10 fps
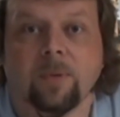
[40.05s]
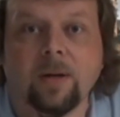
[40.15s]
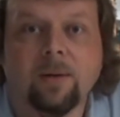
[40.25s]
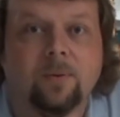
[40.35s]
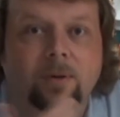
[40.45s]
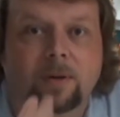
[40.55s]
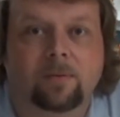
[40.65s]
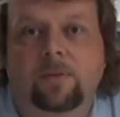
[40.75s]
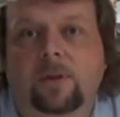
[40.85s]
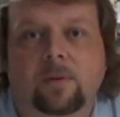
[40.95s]
but I would have
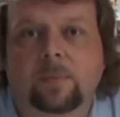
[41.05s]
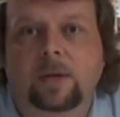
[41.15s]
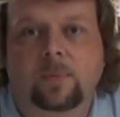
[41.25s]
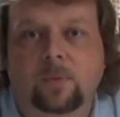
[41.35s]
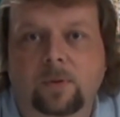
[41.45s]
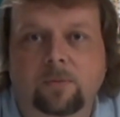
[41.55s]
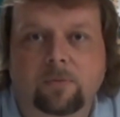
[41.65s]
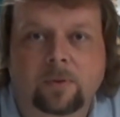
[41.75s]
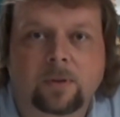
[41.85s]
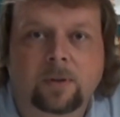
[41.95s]
never thought mine would have